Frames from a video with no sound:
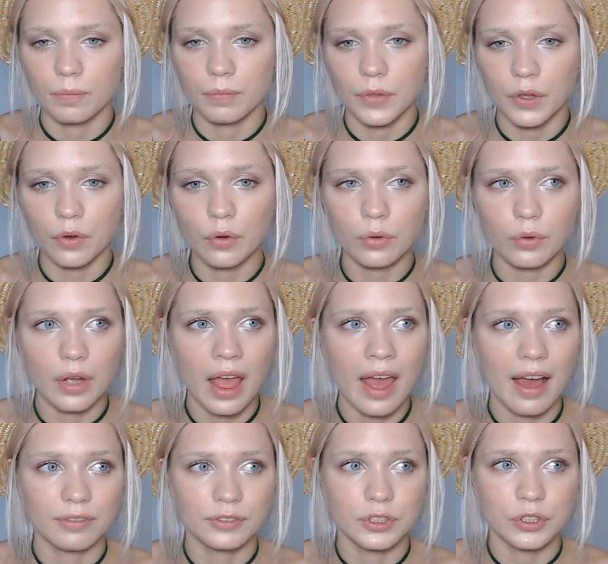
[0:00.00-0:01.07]
You
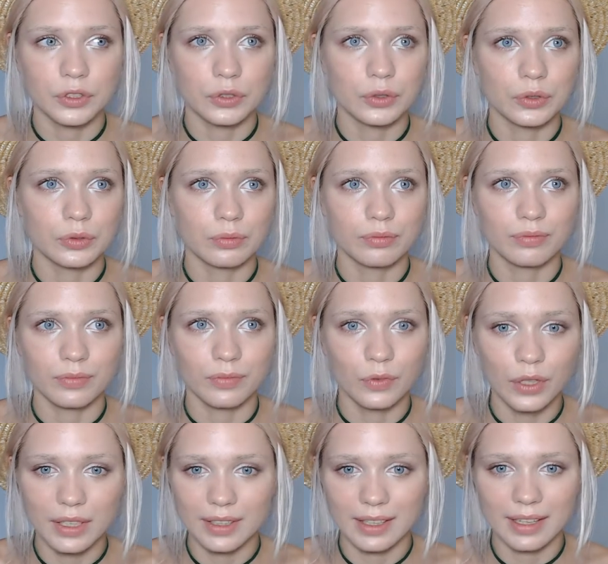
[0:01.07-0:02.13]
have to
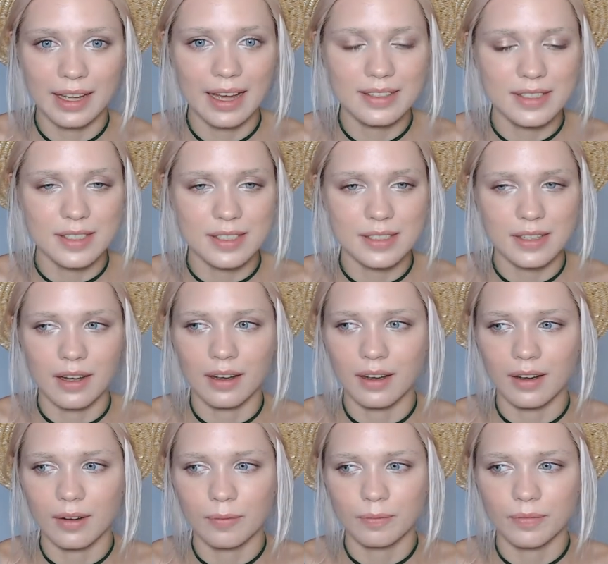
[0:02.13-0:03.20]
really, as,
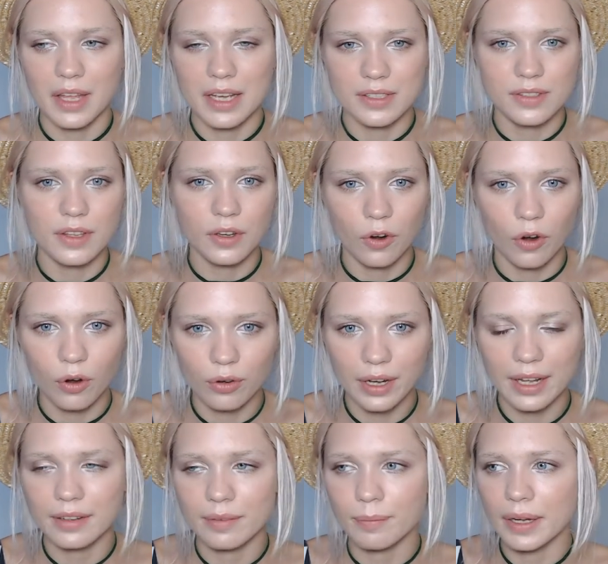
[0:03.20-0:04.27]
um, as the
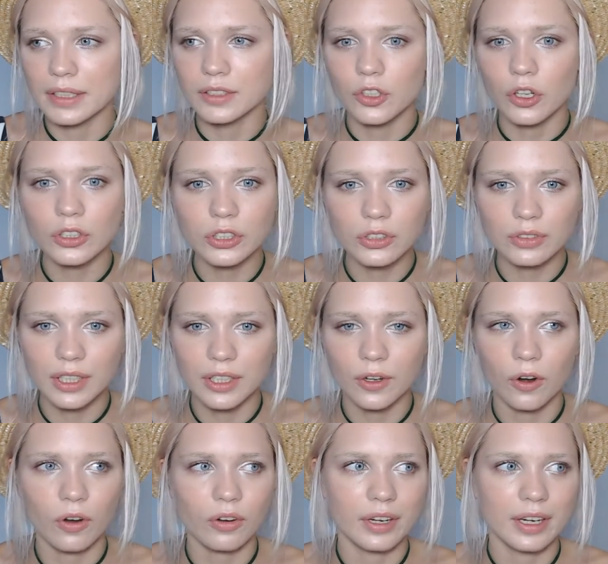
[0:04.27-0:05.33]
Korean, but not only
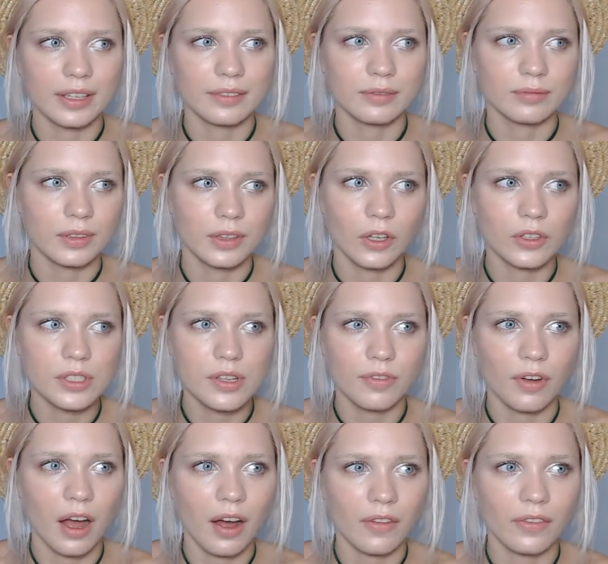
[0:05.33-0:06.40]
Korean, lots
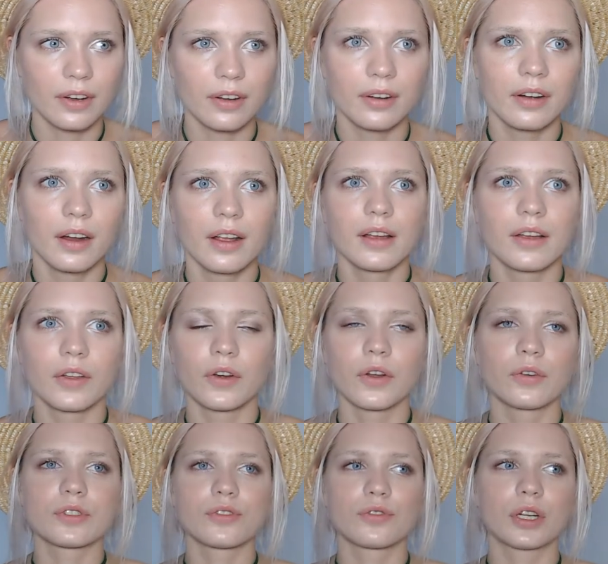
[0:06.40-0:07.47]
of other, you
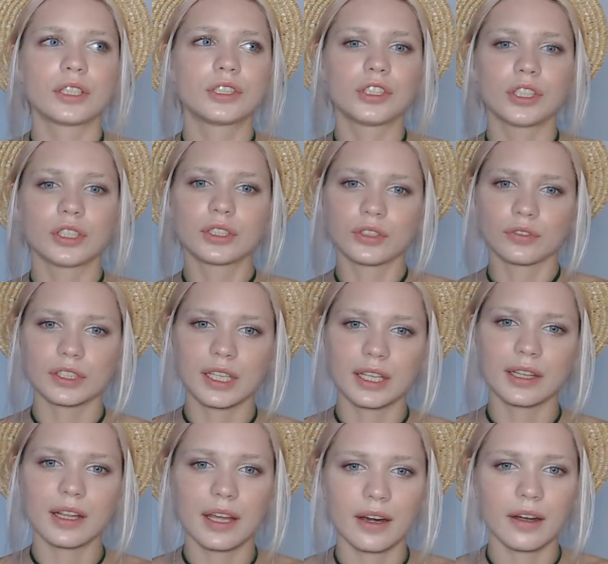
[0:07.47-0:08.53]
know, strategies of
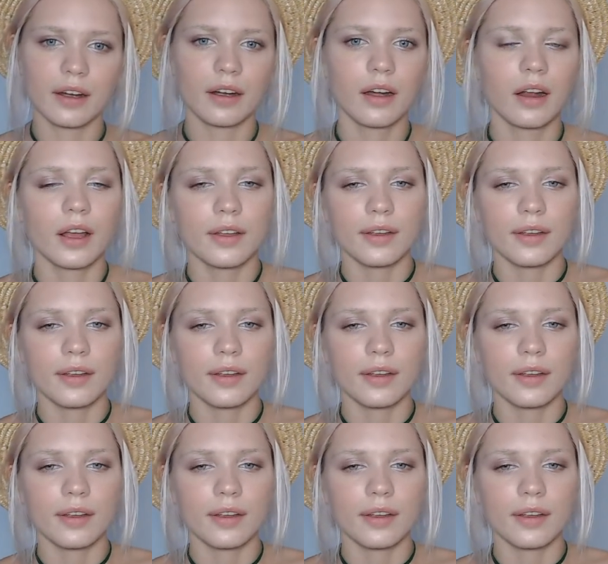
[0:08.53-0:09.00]
skincare.